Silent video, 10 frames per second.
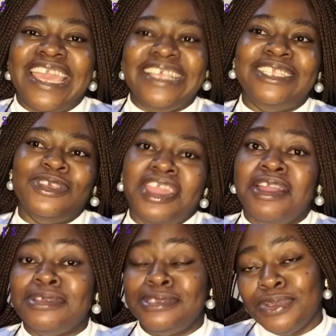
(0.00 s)
It's your
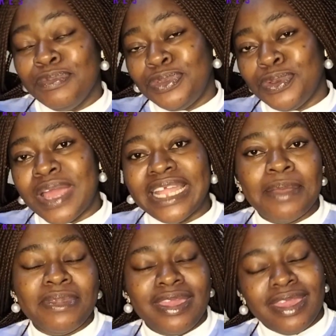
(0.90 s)
girl Sumtu, and
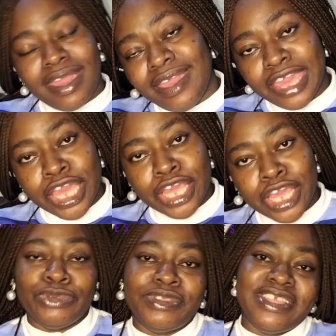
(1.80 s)
I'm here again
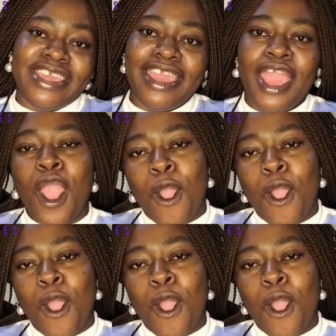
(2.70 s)
today.